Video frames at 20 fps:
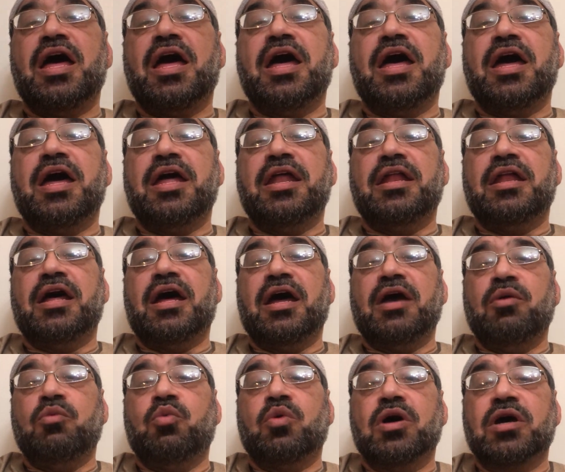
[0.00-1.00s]
and
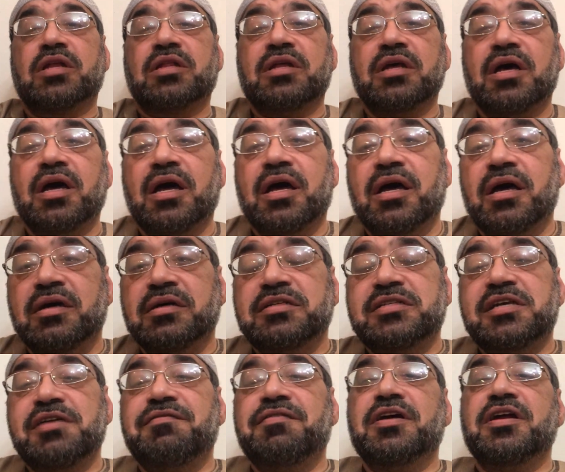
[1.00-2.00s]
I worked
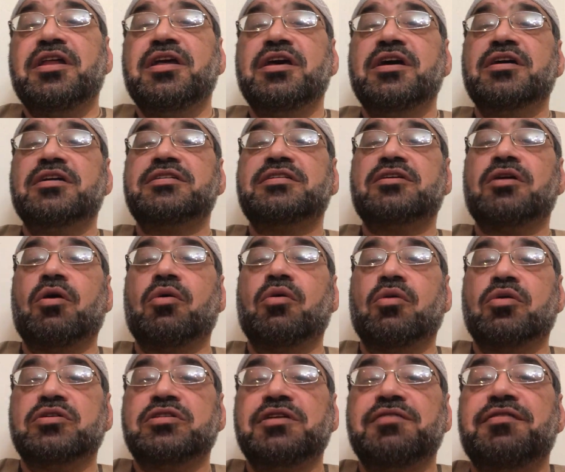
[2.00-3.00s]
several years
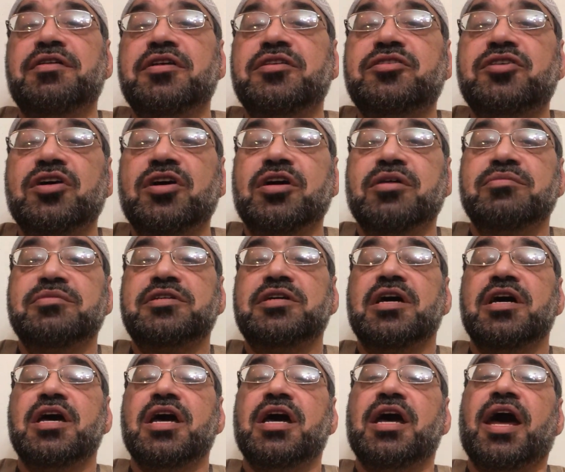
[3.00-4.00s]
or several terms
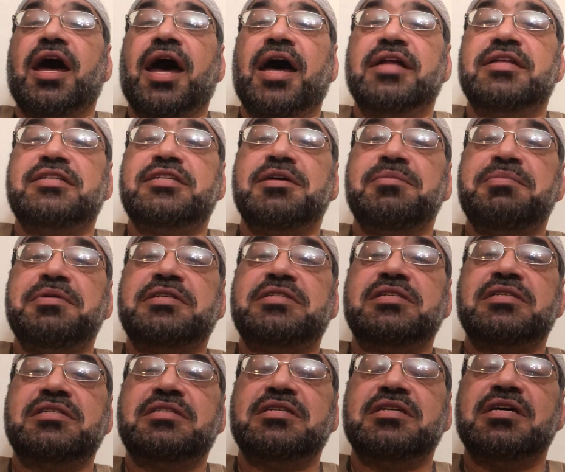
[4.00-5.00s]
at
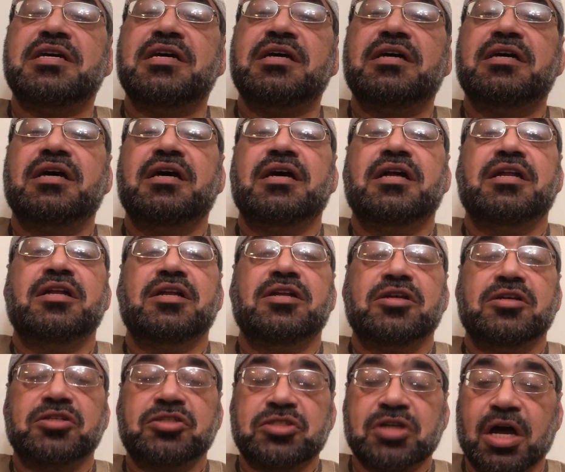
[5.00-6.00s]
CPCC
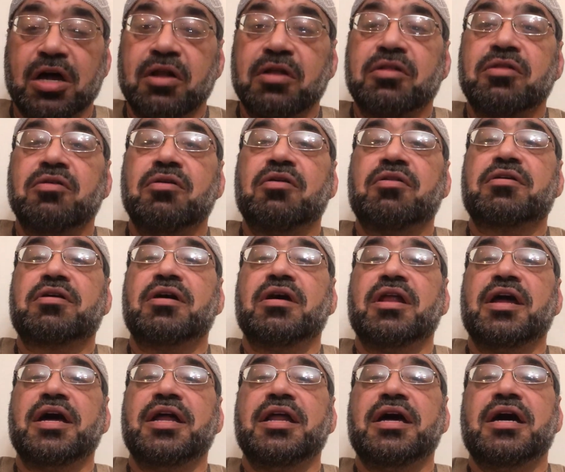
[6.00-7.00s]
in Charlotte, North
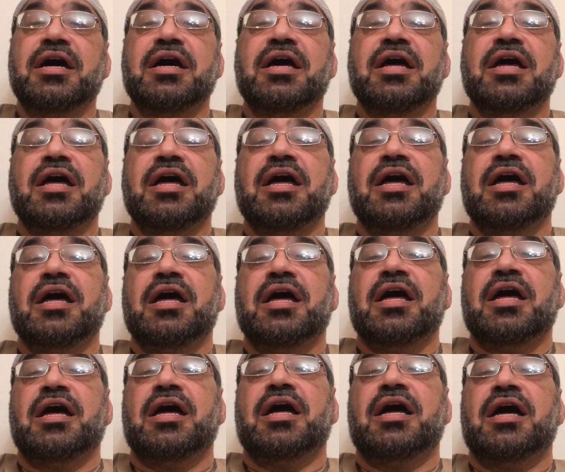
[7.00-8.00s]
Carolina.
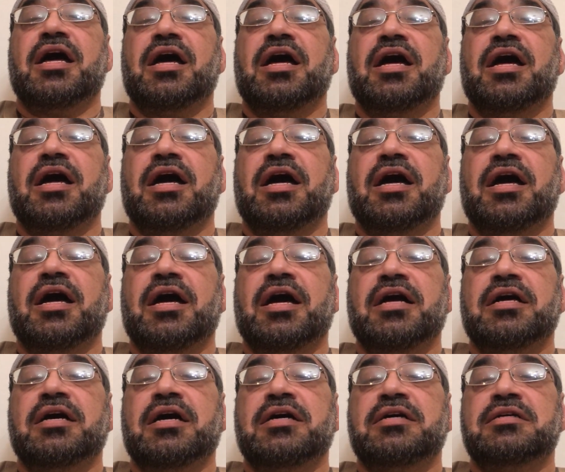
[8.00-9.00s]

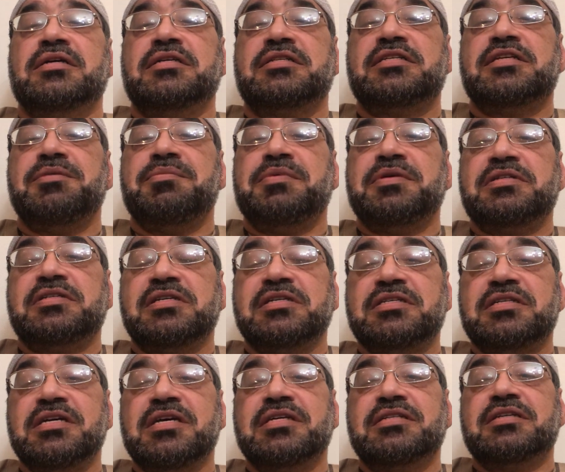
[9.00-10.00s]

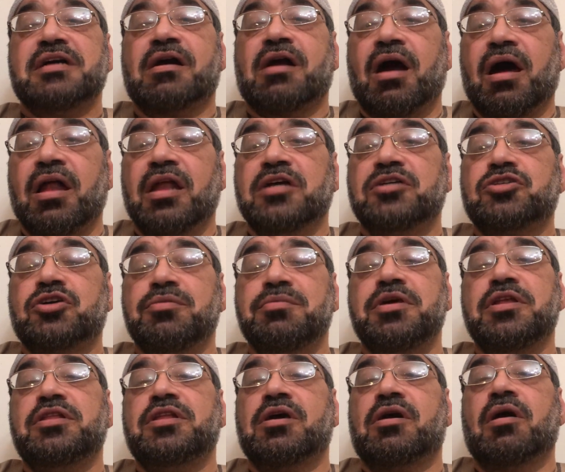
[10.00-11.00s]
CPCC is a college,
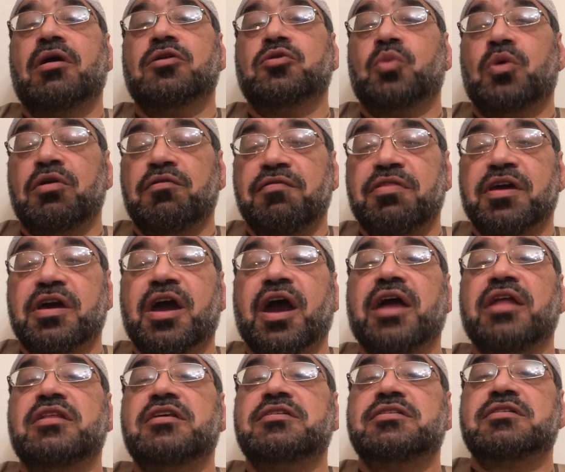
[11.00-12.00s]
community college, one of the
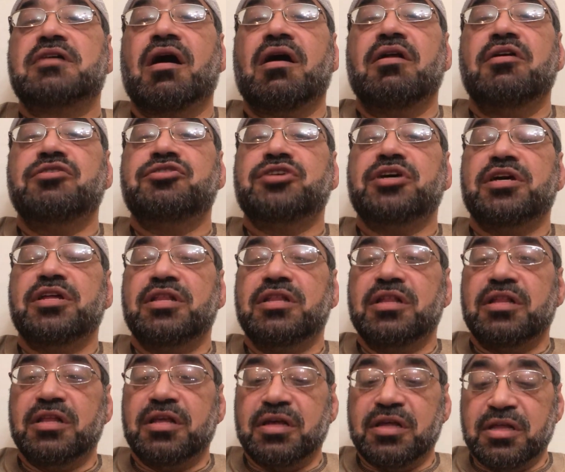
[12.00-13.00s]
greatest college
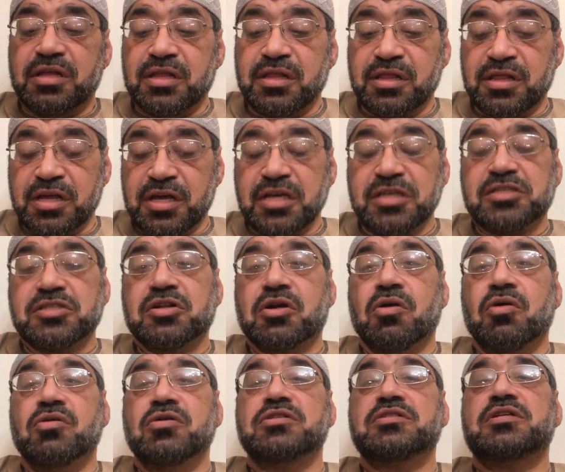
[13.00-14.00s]
in the East
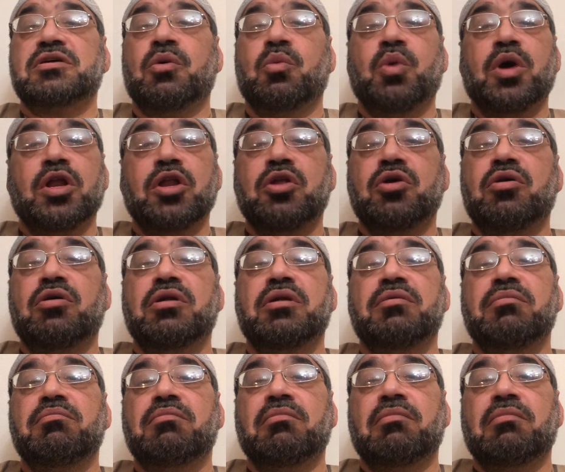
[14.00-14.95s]
Coast, well known.